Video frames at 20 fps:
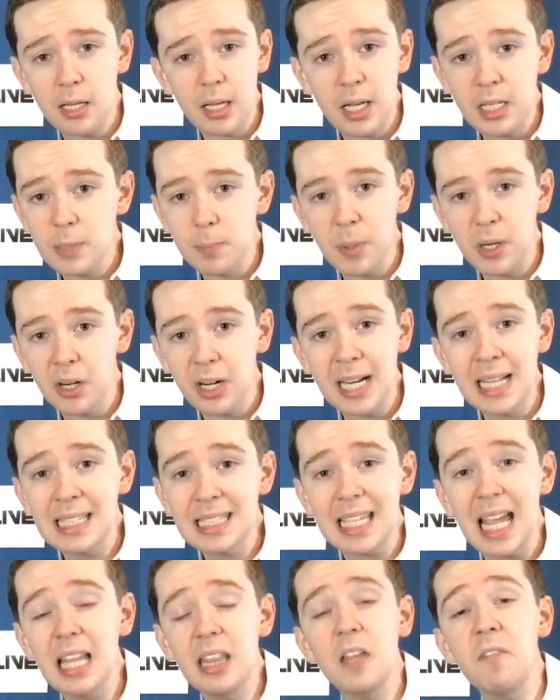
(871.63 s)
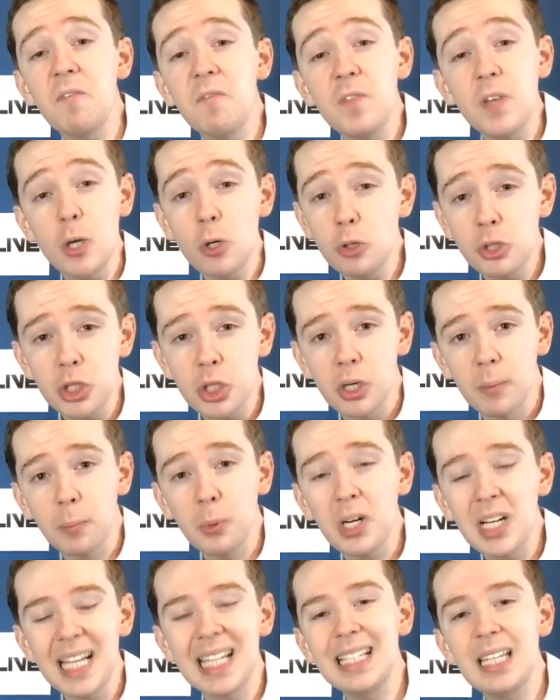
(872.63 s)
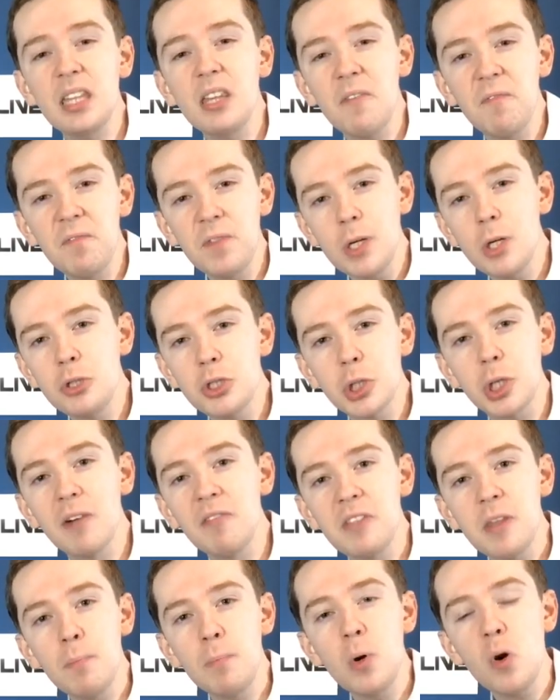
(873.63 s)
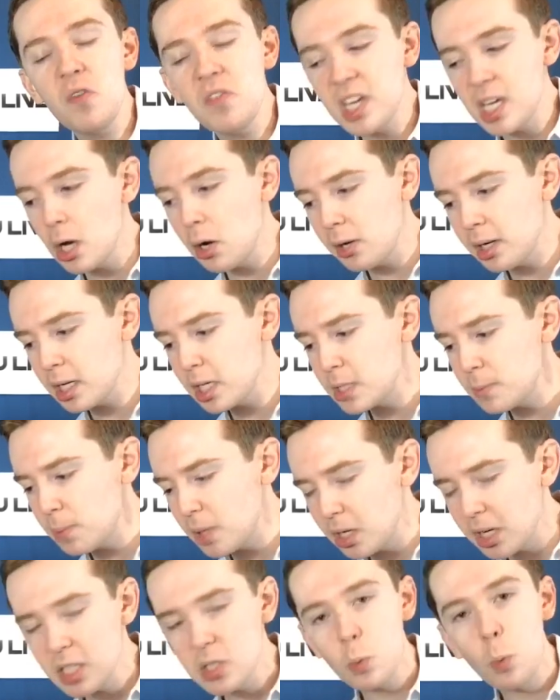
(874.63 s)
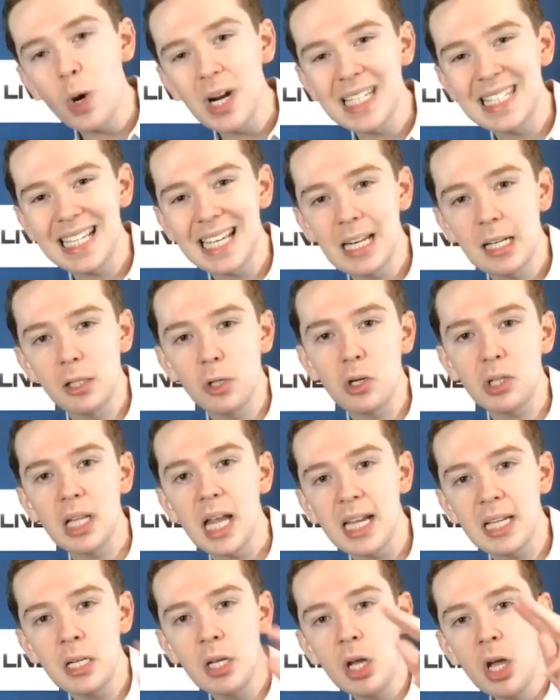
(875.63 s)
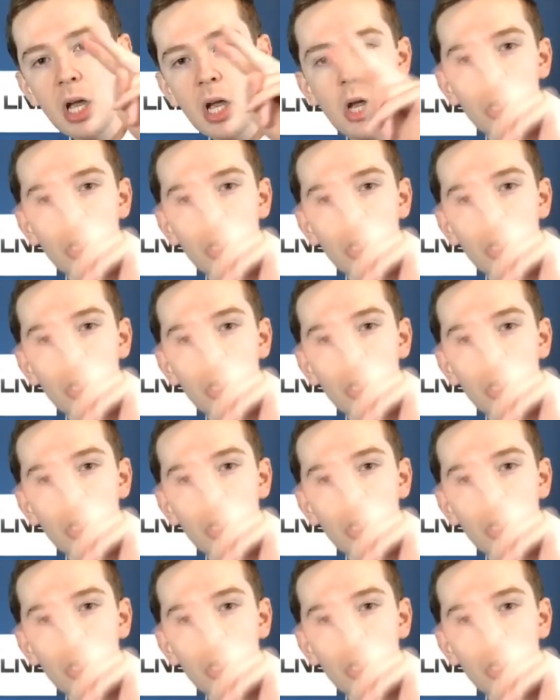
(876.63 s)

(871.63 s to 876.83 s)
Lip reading: experience and the future, predicting the future of the movie-going experience. What is it going to look like?